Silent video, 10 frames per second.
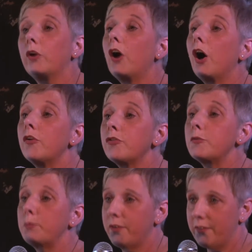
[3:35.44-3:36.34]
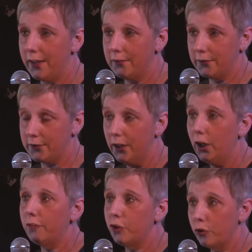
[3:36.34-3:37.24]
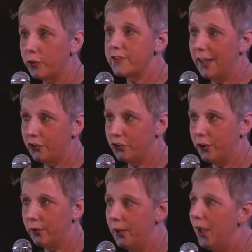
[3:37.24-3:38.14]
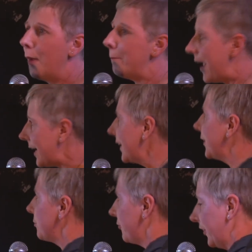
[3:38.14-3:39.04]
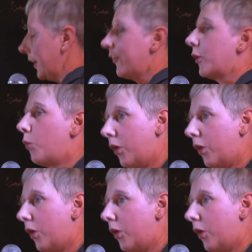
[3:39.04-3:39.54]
100% of your attention, making them feel that